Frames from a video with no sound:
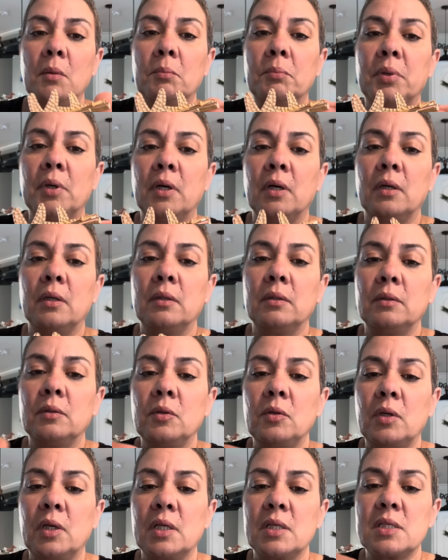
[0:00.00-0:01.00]
but
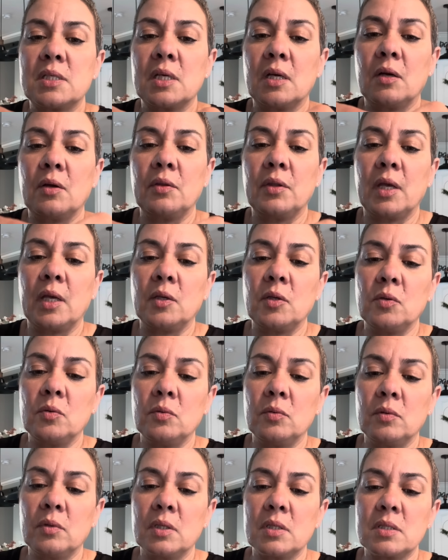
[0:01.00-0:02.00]
you can tell that
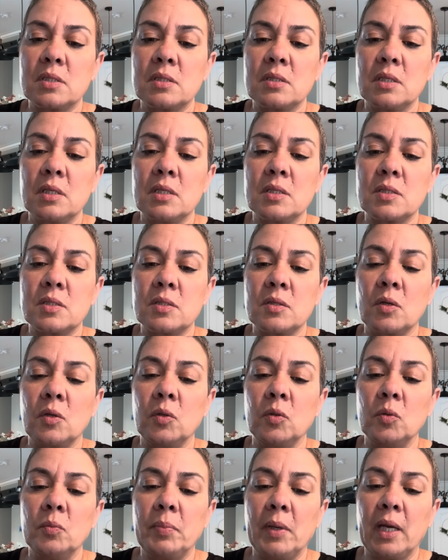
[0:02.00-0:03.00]
you this is
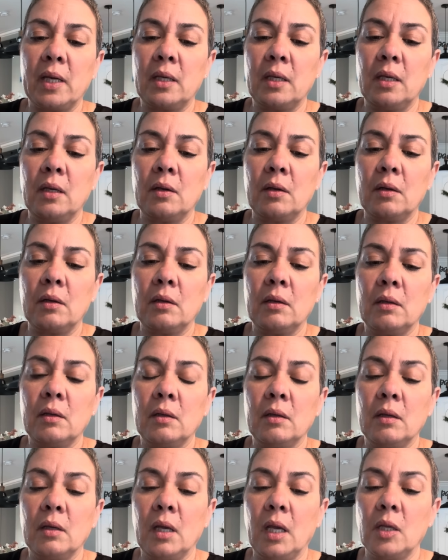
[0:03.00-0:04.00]
glue back here
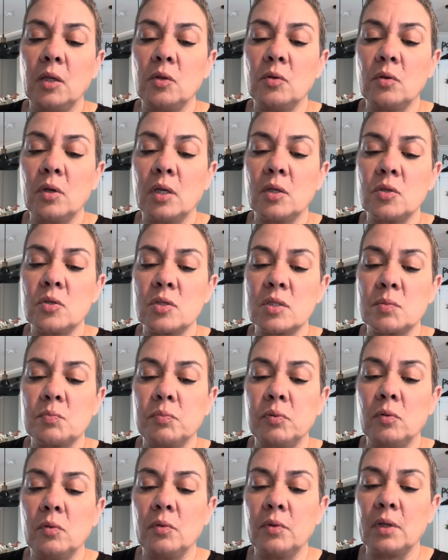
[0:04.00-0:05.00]
and you can just
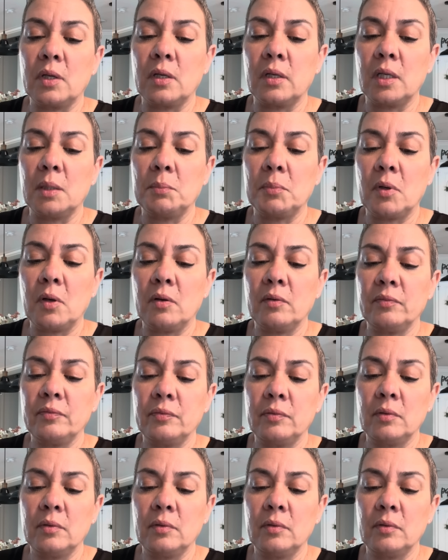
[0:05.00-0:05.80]
pull the clip off